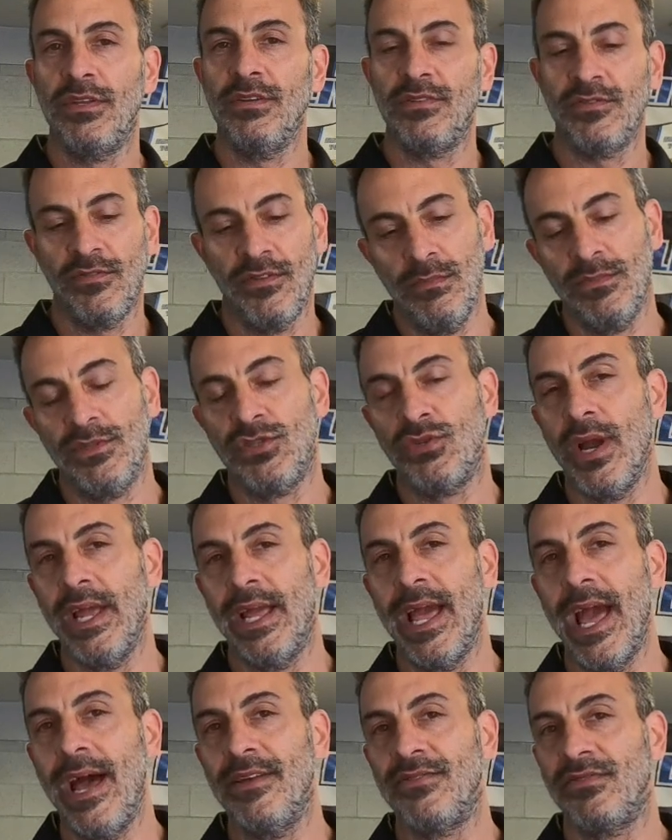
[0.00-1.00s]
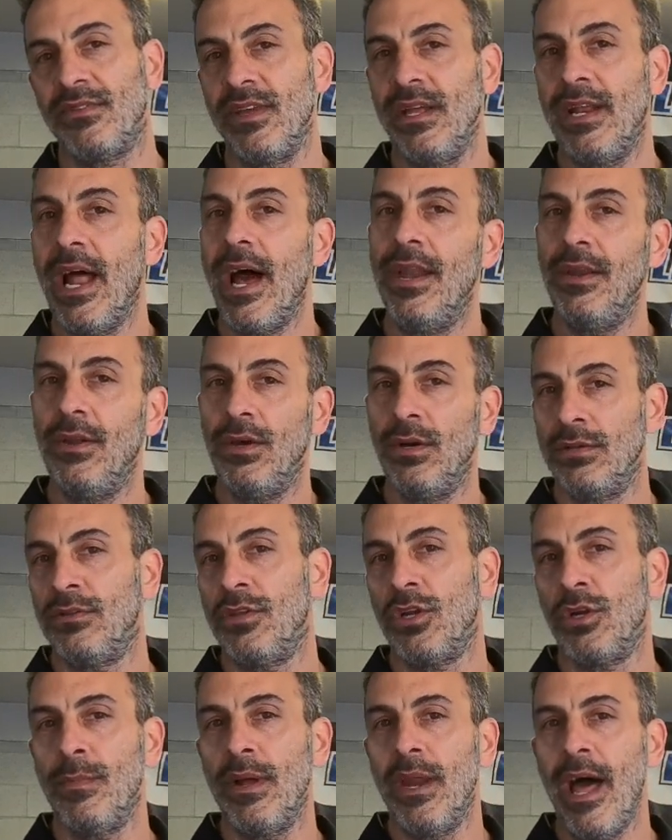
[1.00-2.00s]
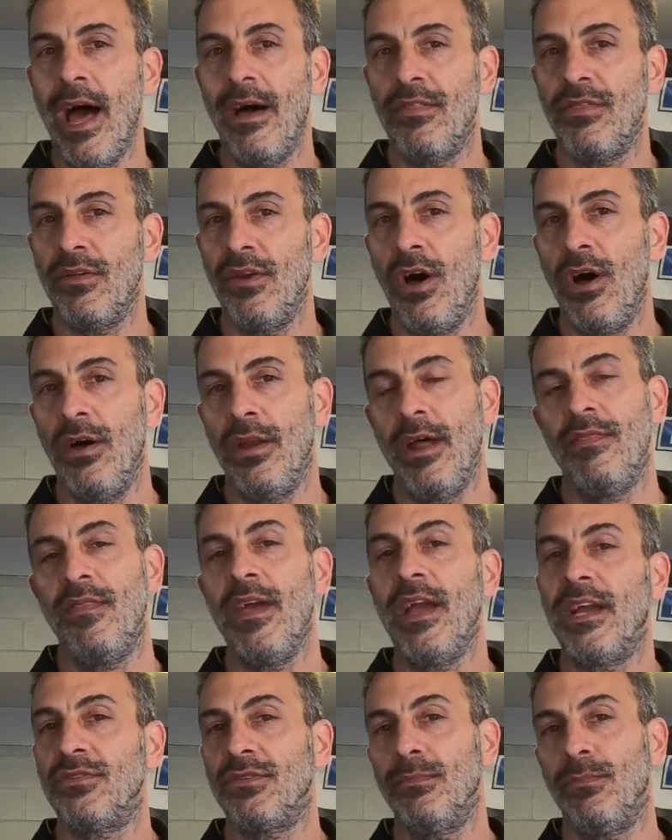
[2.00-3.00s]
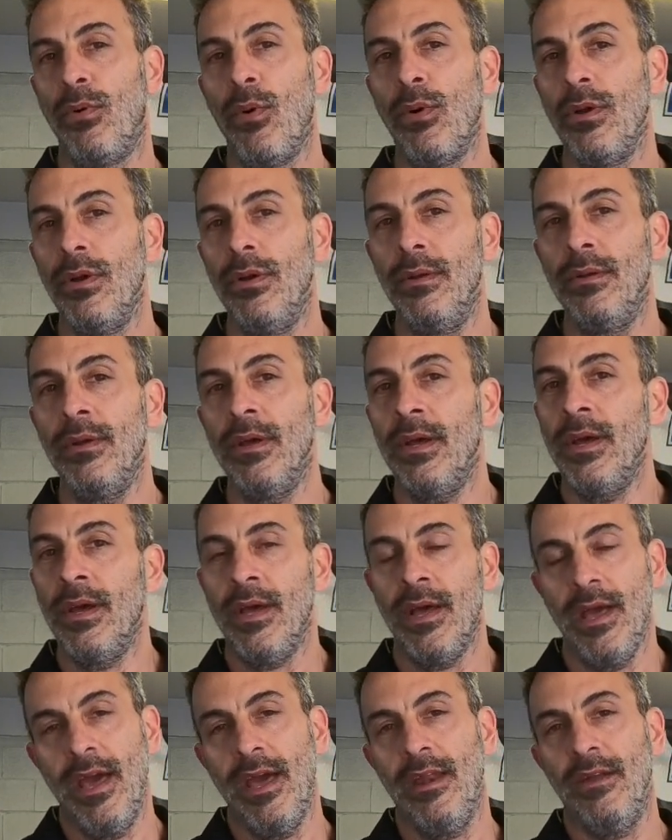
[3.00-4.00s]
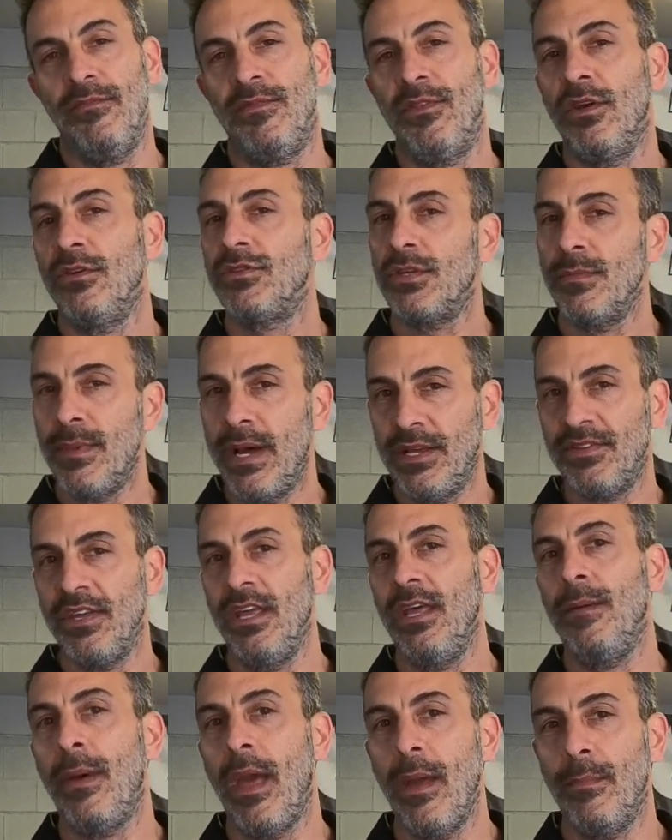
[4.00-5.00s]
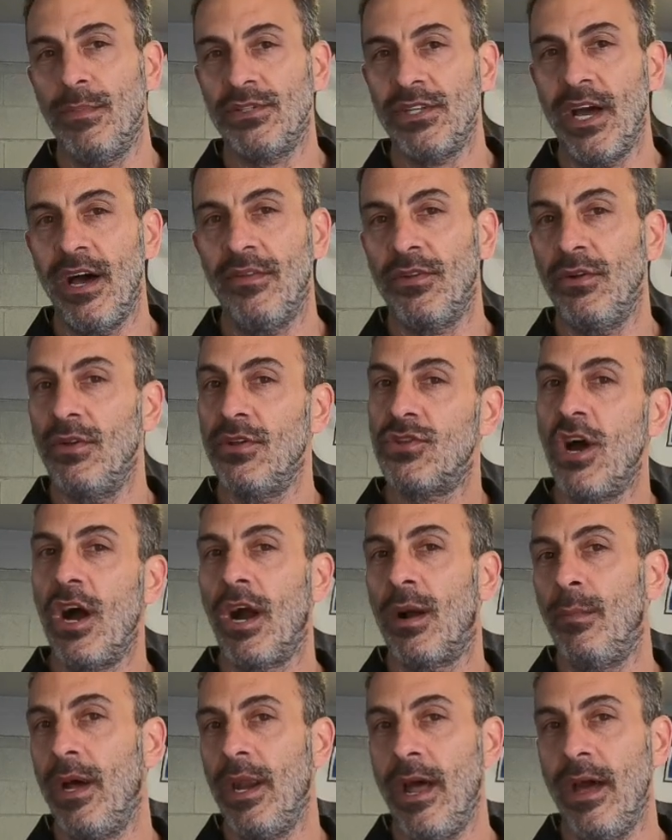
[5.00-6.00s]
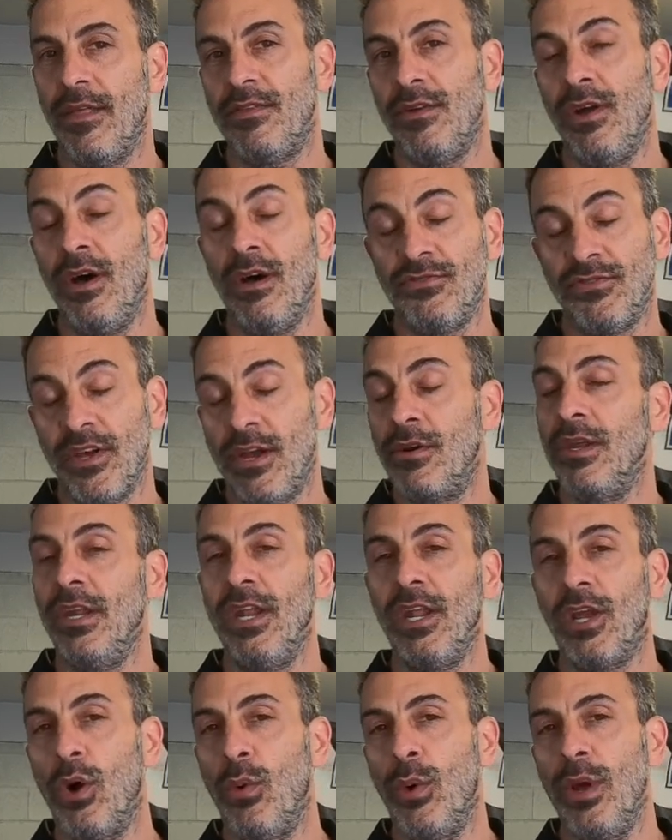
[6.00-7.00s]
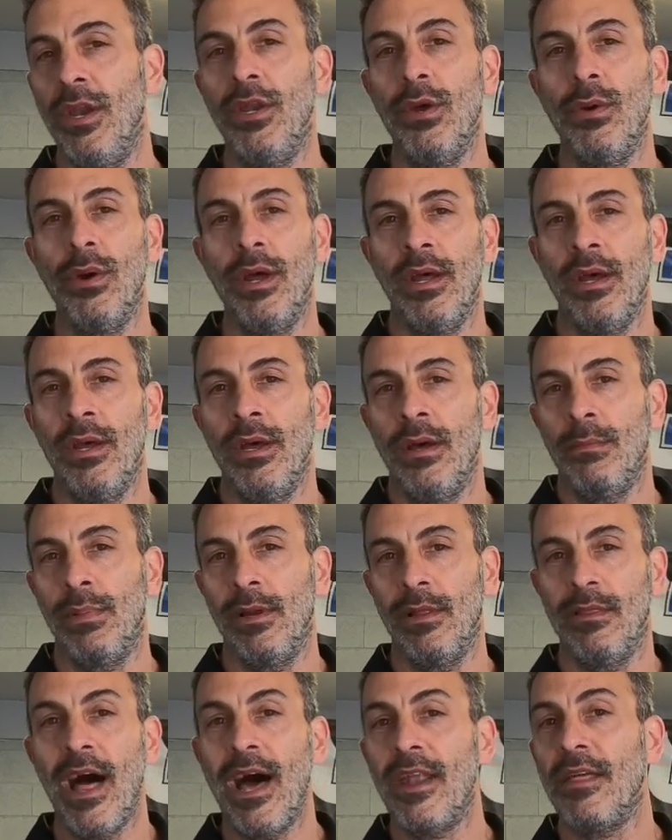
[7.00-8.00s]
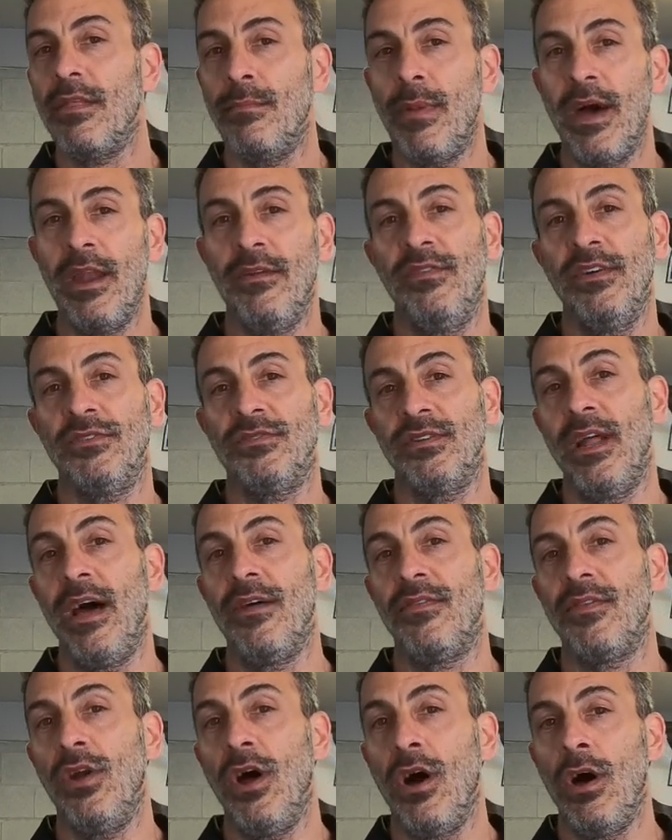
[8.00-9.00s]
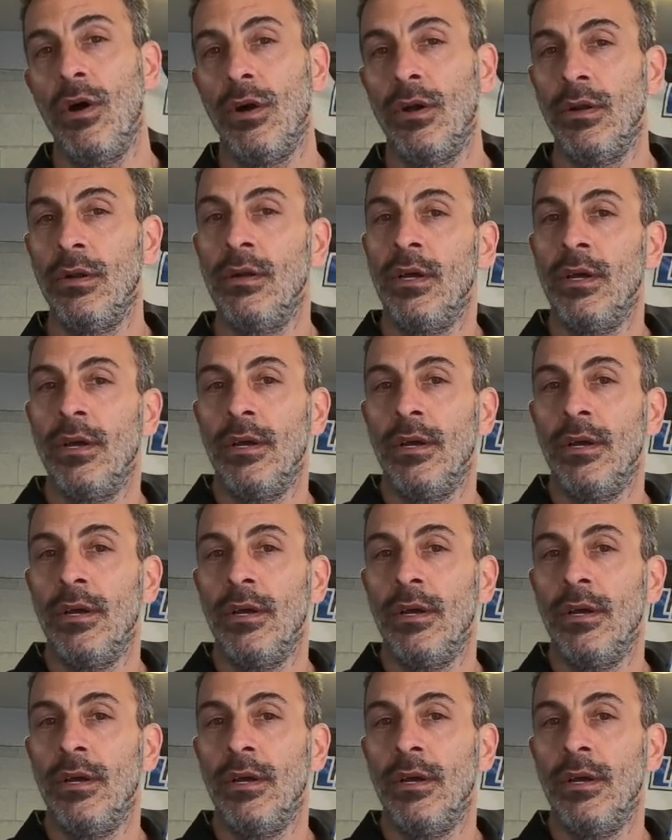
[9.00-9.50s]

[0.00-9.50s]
this from straight gasoline onto a little bit of ethanol, and I think it's important. And if there's some SAE papers out there that talk about ethanol, so I don't need to go into it, but a lot of the benefits of ethanol are